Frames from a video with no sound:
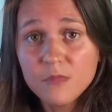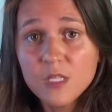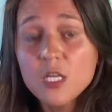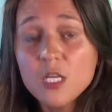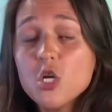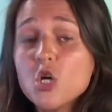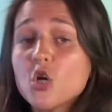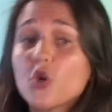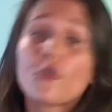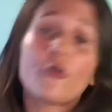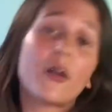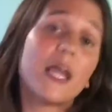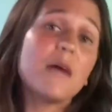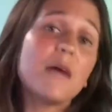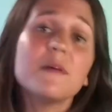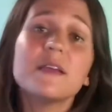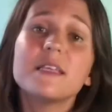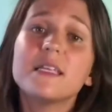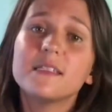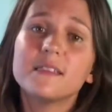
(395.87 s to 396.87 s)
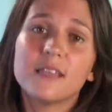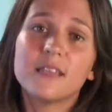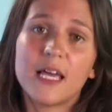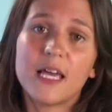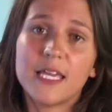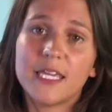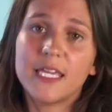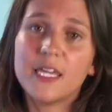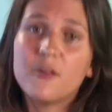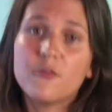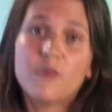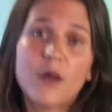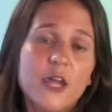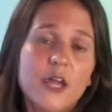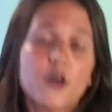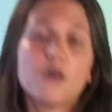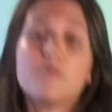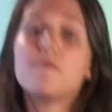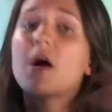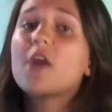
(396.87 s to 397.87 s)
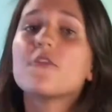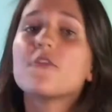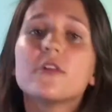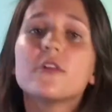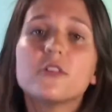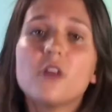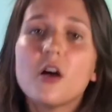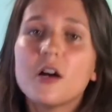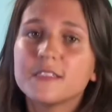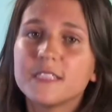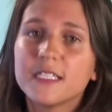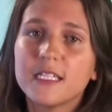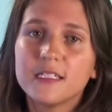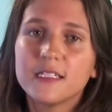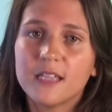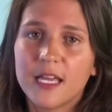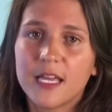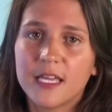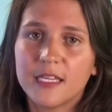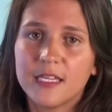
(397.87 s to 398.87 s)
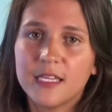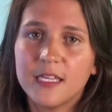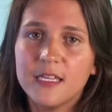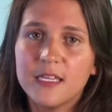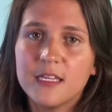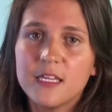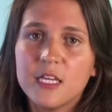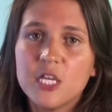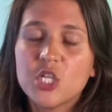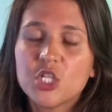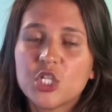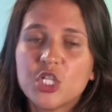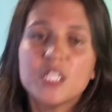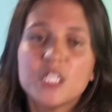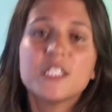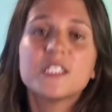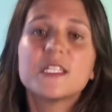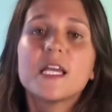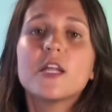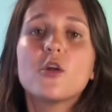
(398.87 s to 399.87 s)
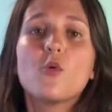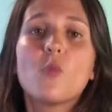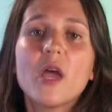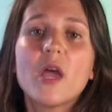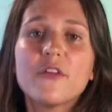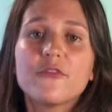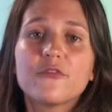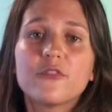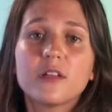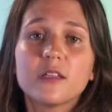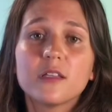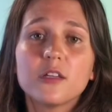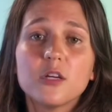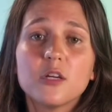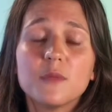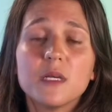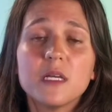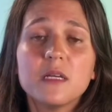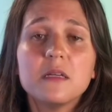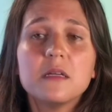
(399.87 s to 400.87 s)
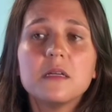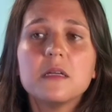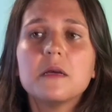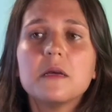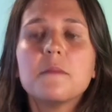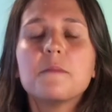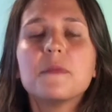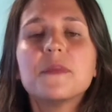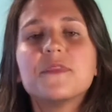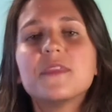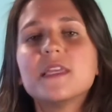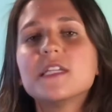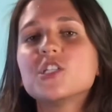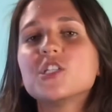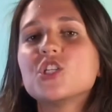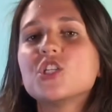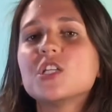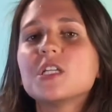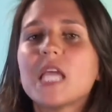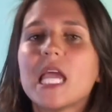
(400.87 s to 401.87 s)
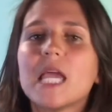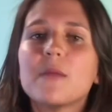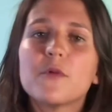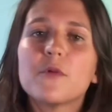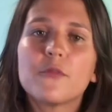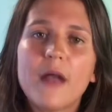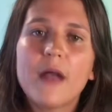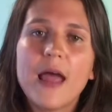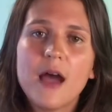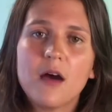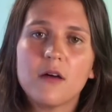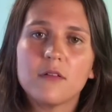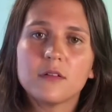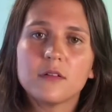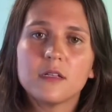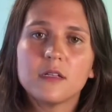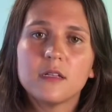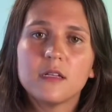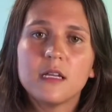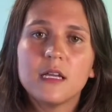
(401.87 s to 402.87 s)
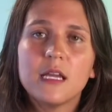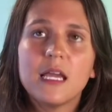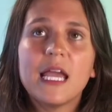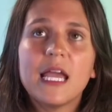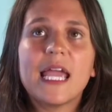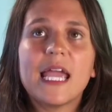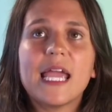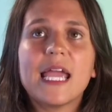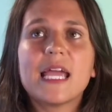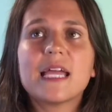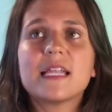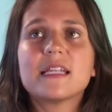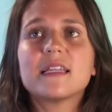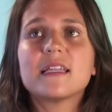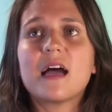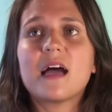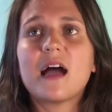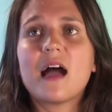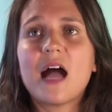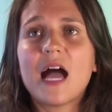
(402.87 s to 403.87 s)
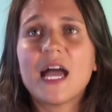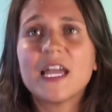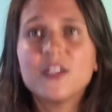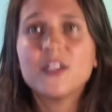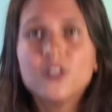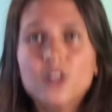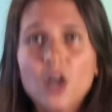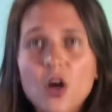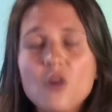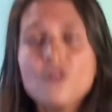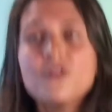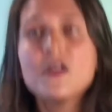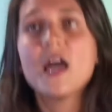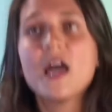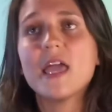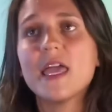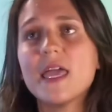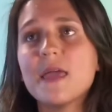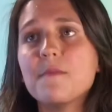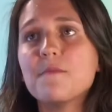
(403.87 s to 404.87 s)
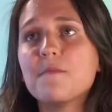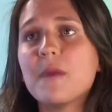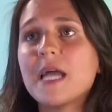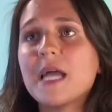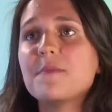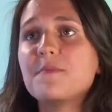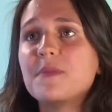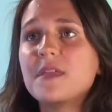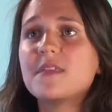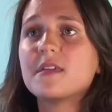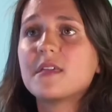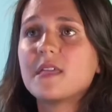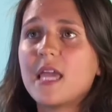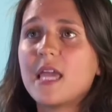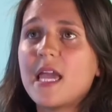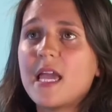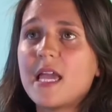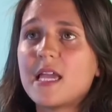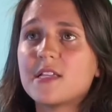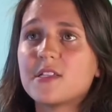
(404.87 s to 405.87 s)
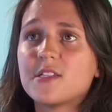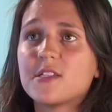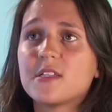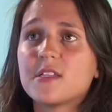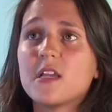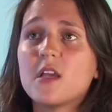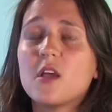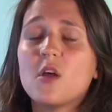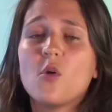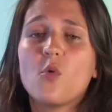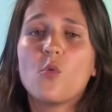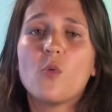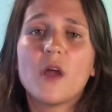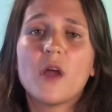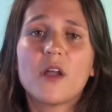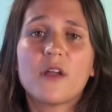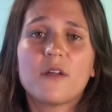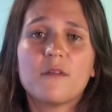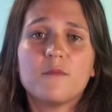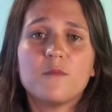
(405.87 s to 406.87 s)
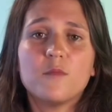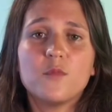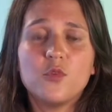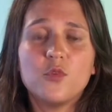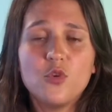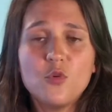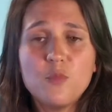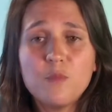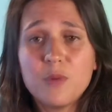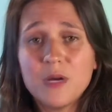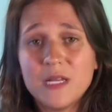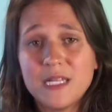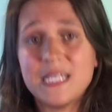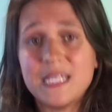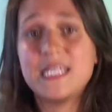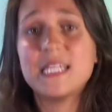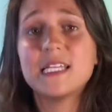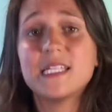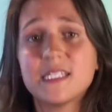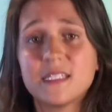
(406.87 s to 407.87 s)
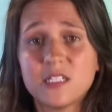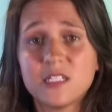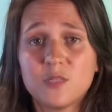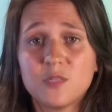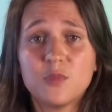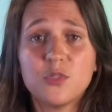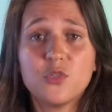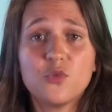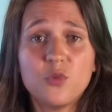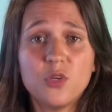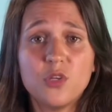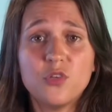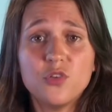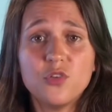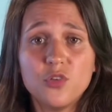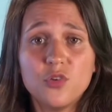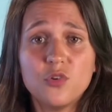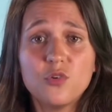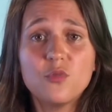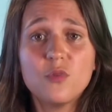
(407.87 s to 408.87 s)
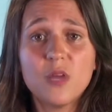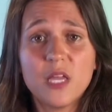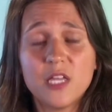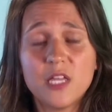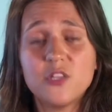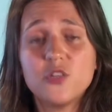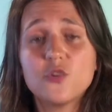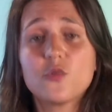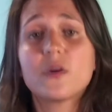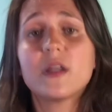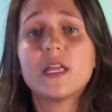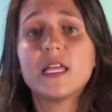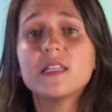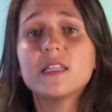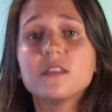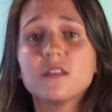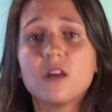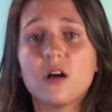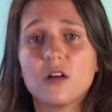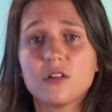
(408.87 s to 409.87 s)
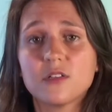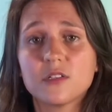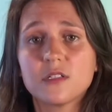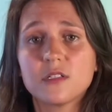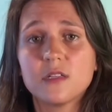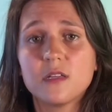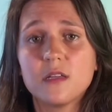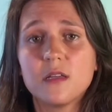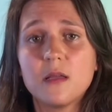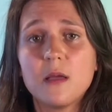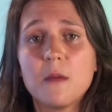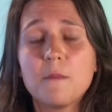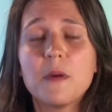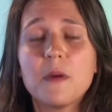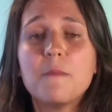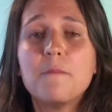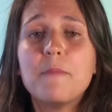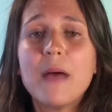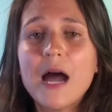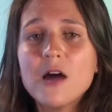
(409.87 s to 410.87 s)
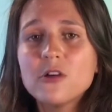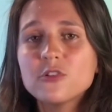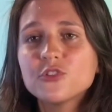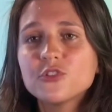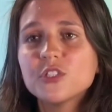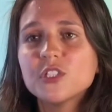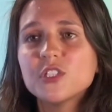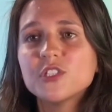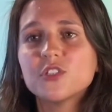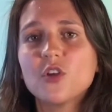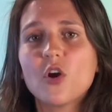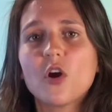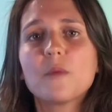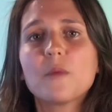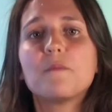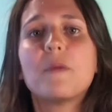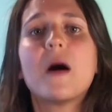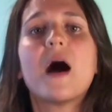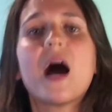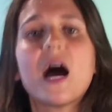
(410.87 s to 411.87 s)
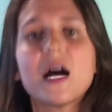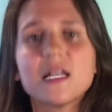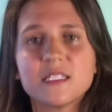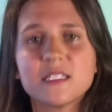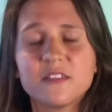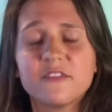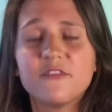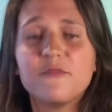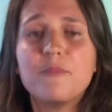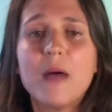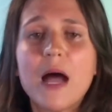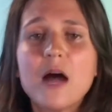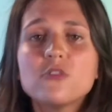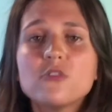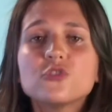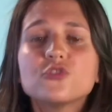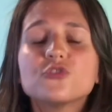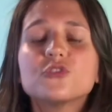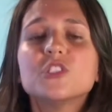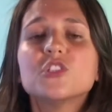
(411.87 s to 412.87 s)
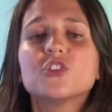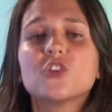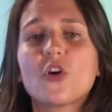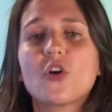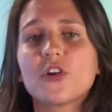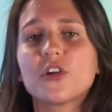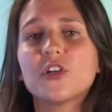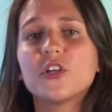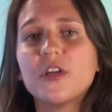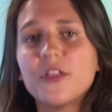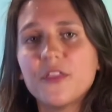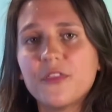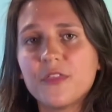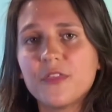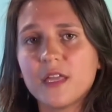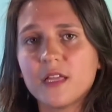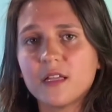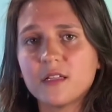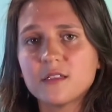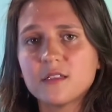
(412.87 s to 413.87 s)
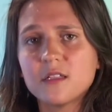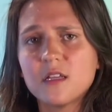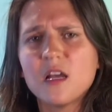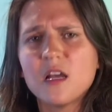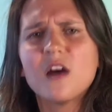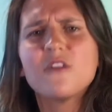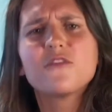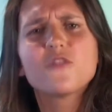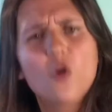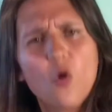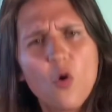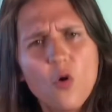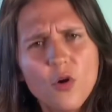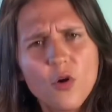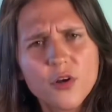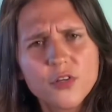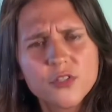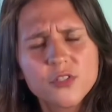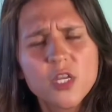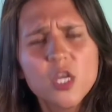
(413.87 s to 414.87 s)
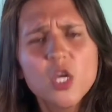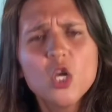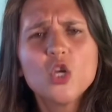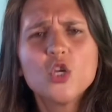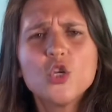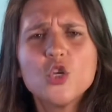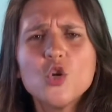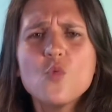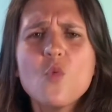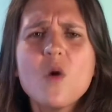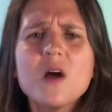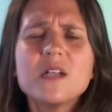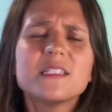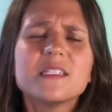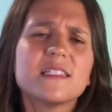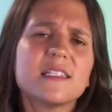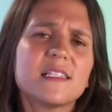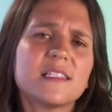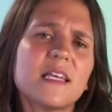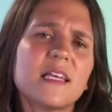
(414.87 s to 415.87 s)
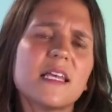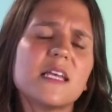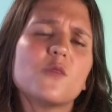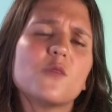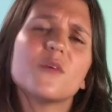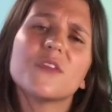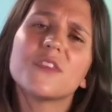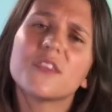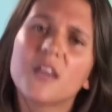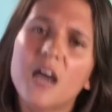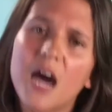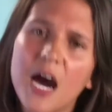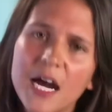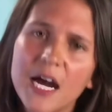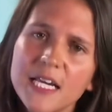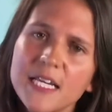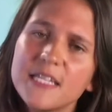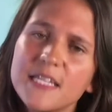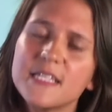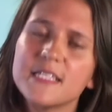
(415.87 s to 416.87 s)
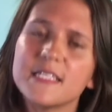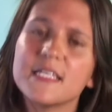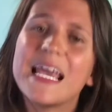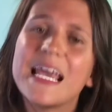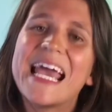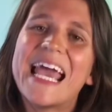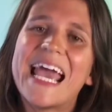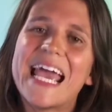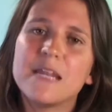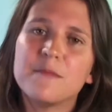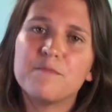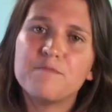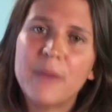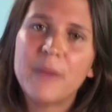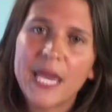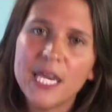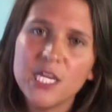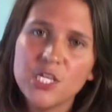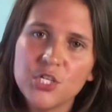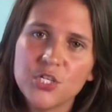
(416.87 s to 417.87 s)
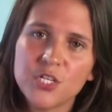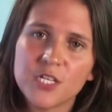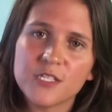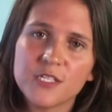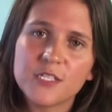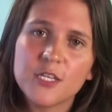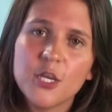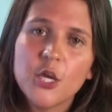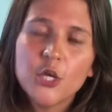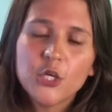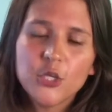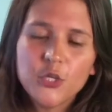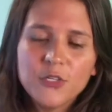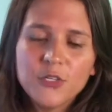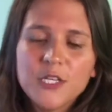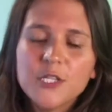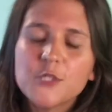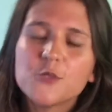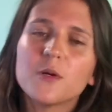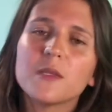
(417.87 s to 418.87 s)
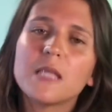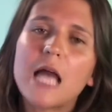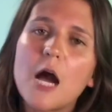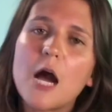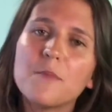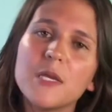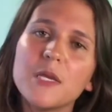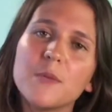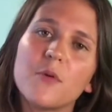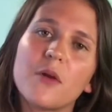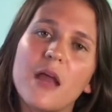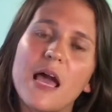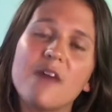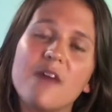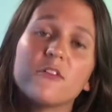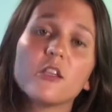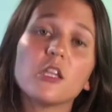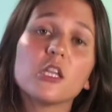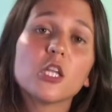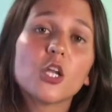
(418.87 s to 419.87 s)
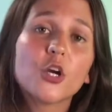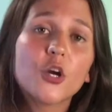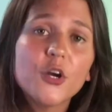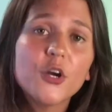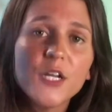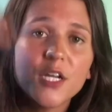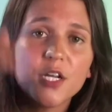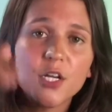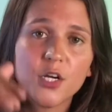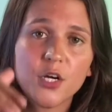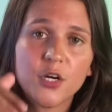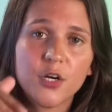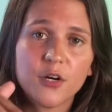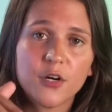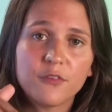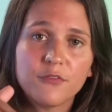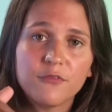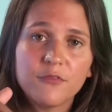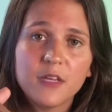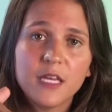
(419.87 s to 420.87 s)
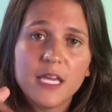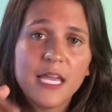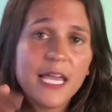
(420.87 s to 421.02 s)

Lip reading: Grandma didn't like it, right? Her mother-in-law didn't like it. She stayed away for a little bit, but then she came around. And I know that it might be the case where you put distance between you and your in-laws. But boundaries are positive. Boundaries are good things. Of course, you want to say it with kindness and patience. You need to allow people to have a learning curve. And